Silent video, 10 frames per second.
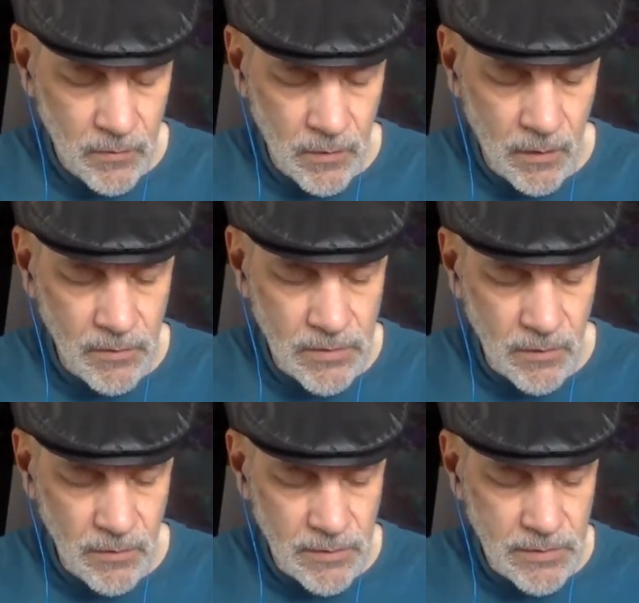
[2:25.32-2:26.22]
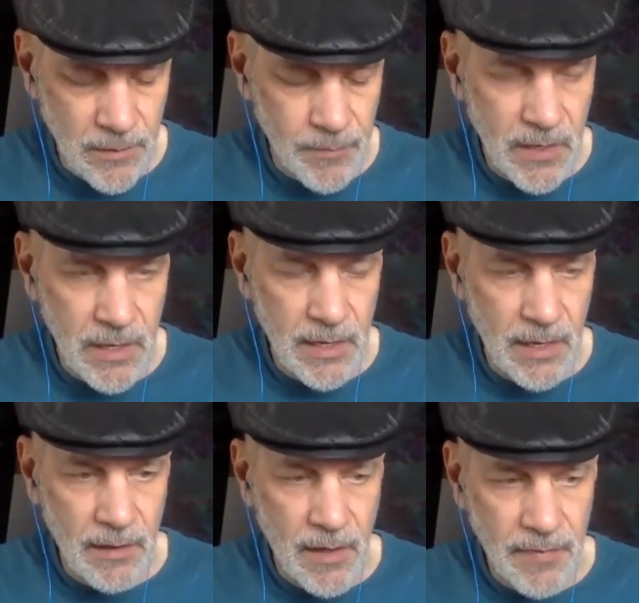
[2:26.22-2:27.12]
You know, so there's something,
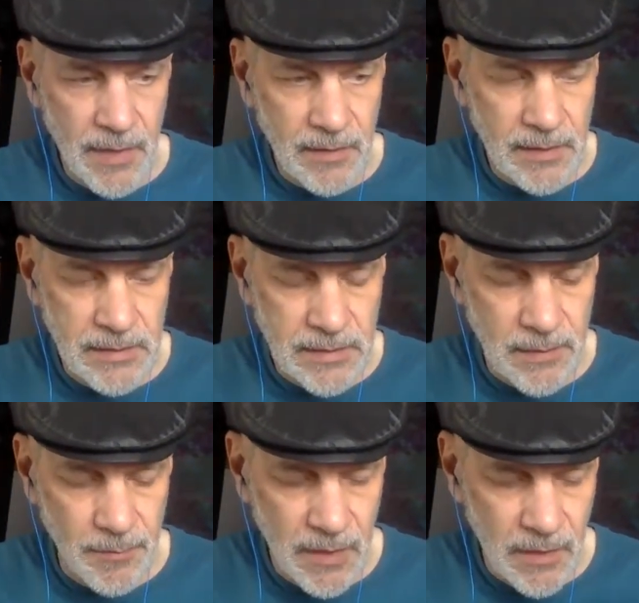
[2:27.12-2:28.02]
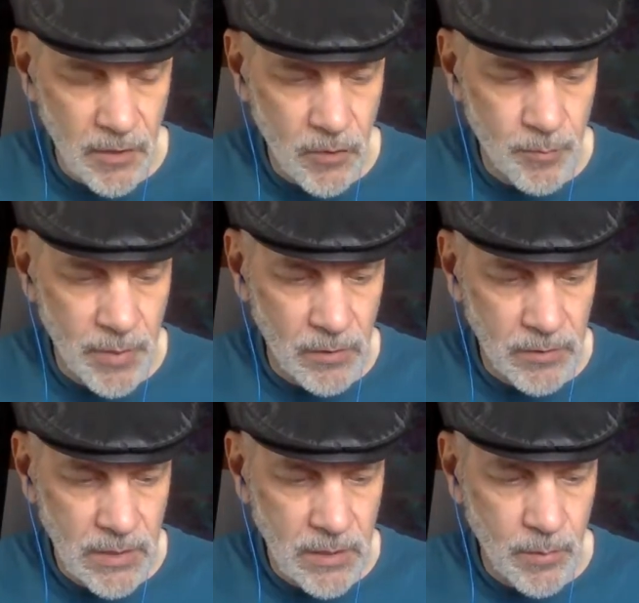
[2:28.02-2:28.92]
I think this is something that you
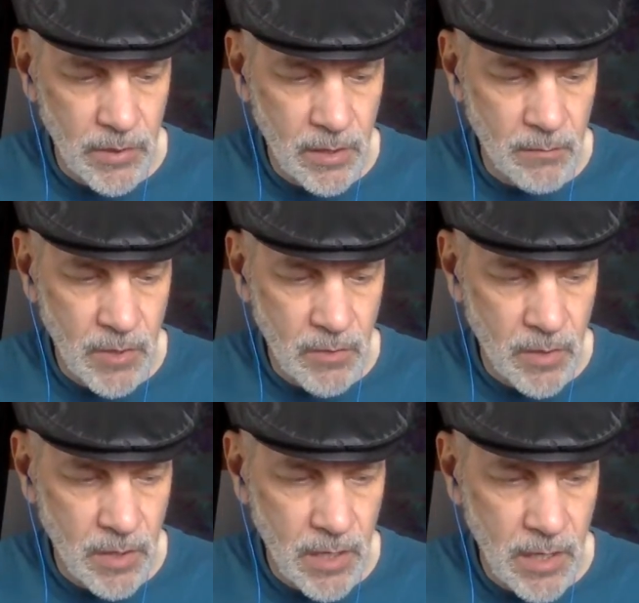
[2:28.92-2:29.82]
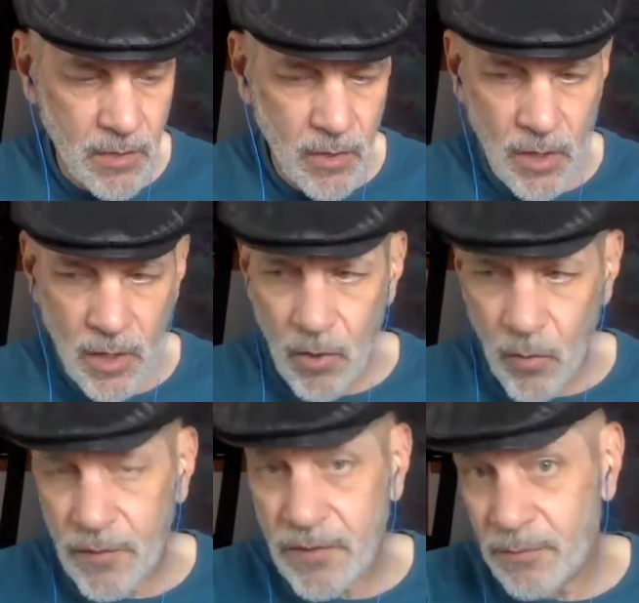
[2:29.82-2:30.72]
built either with the community
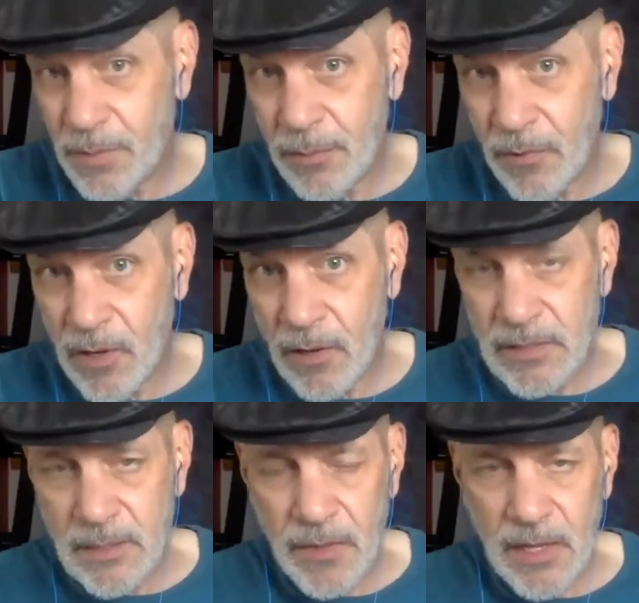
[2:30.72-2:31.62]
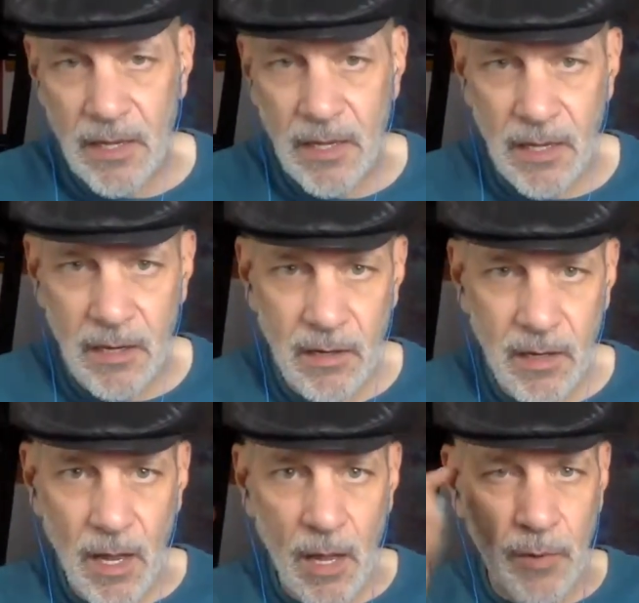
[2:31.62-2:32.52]
or with people that you had something in
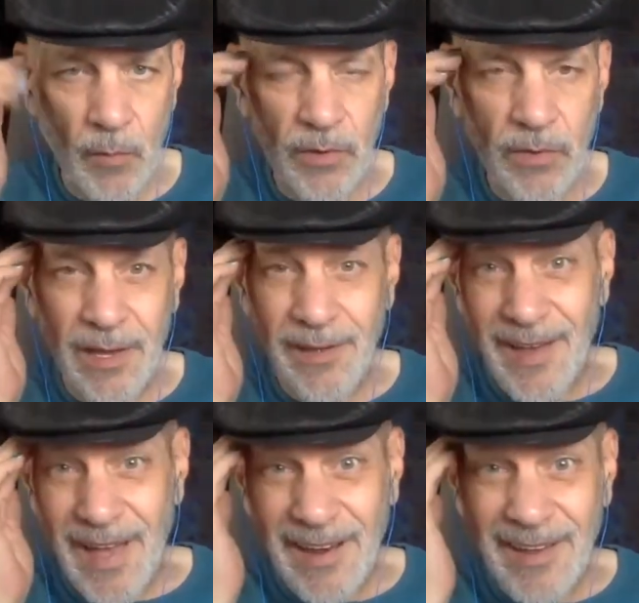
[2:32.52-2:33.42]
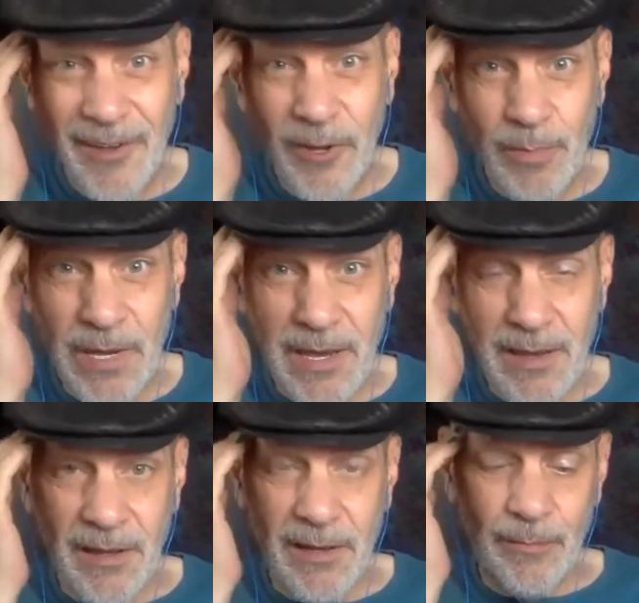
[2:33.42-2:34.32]
common with. And it could be,
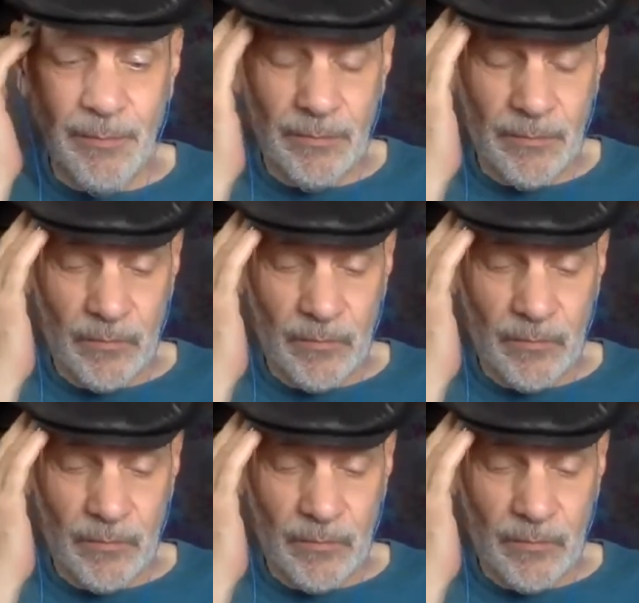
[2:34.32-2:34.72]
you know,